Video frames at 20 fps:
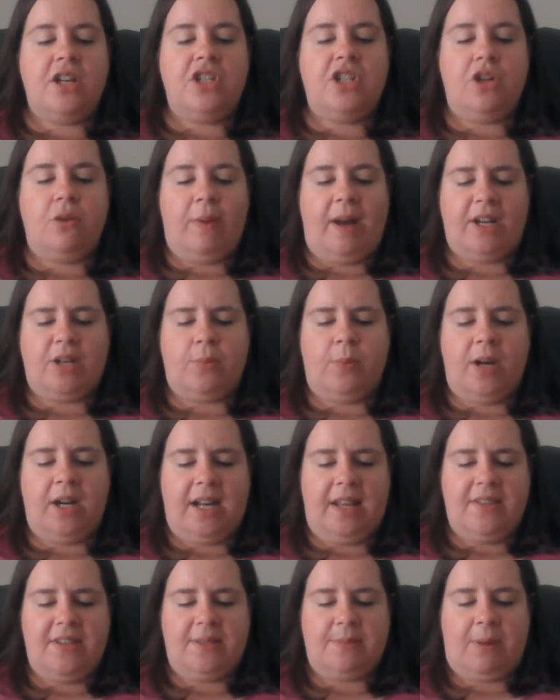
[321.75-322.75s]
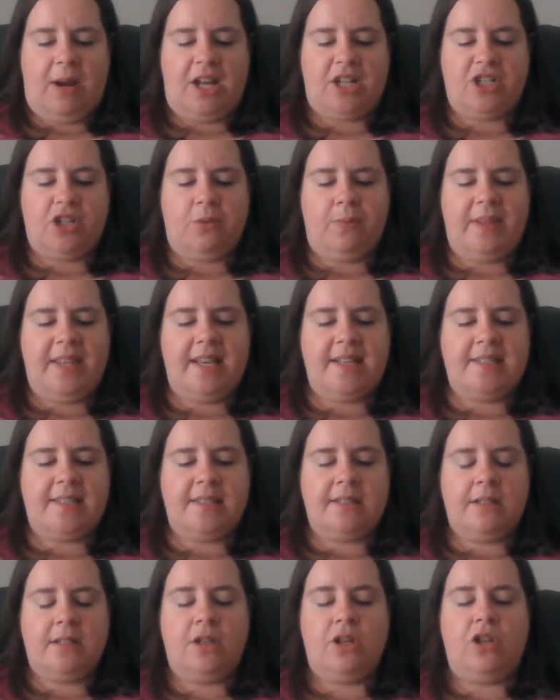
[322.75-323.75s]
Do you want to work on this project with
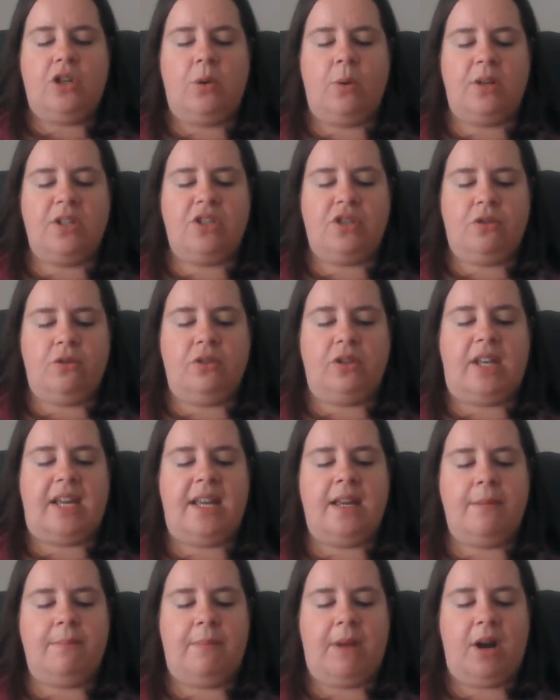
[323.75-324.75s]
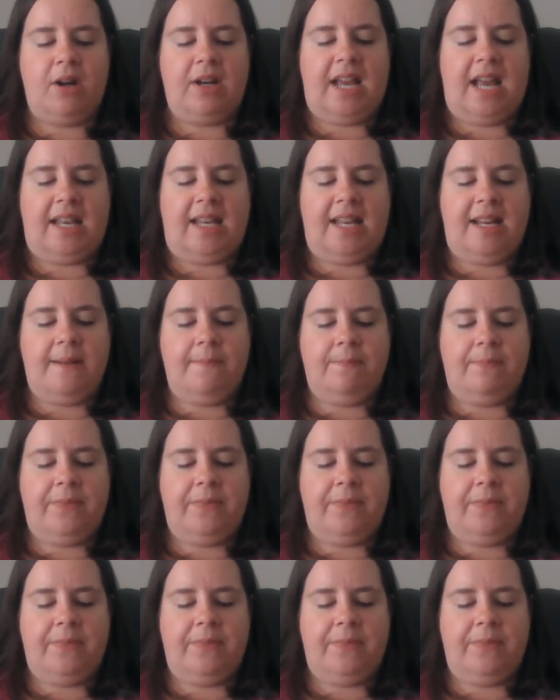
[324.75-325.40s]
us? Yours truly, Mark Kelly.